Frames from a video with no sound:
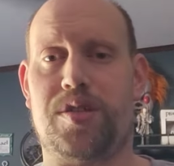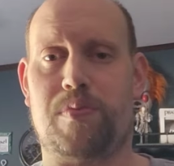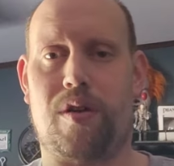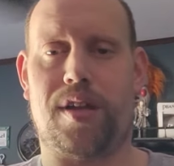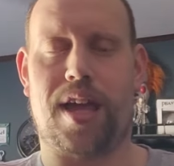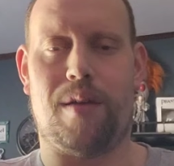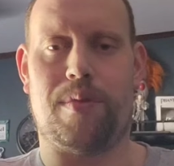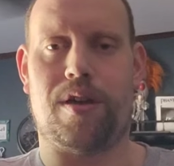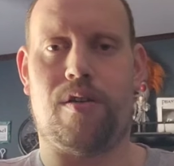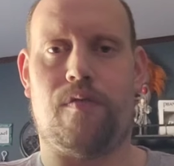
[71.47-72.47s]
small
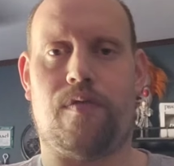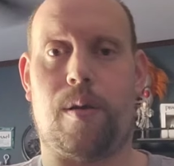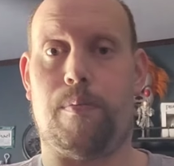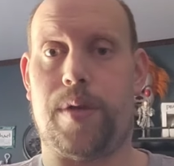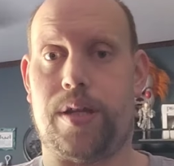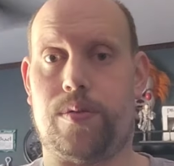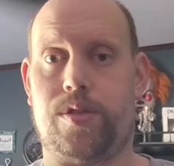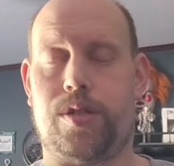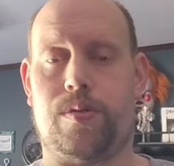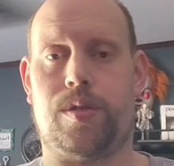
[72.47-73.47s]
cameo from
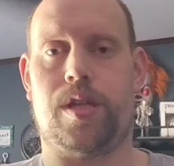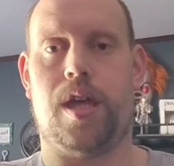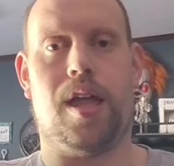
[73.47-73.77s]
Beetlejuice,